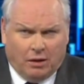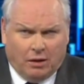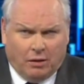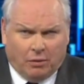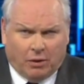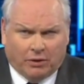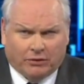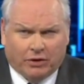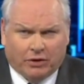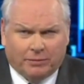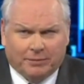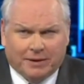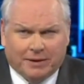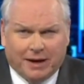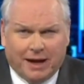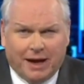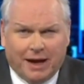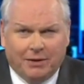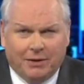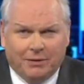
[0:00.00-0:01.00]
Well, joining me
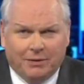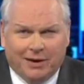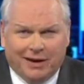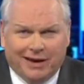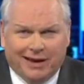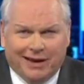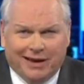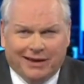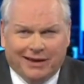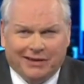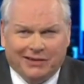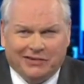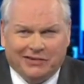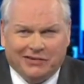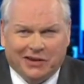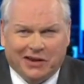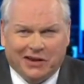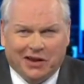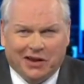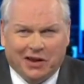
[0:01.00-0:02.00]
now
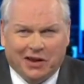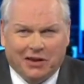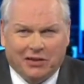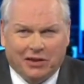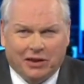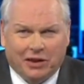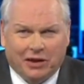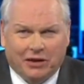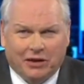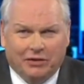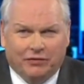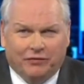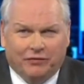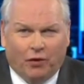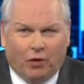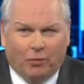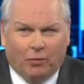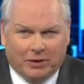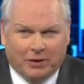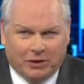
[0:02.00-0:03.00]
is the
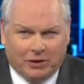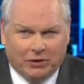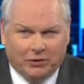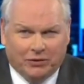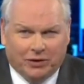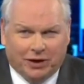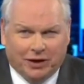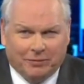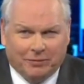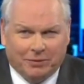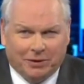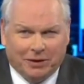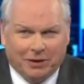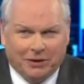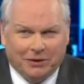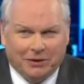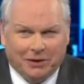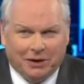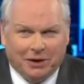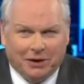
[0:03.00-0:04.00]
former UKIP
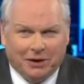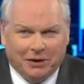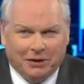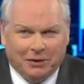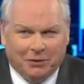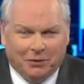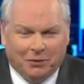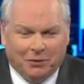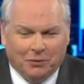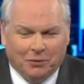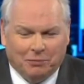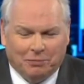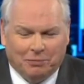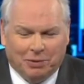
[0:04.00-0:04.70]
leader, Lord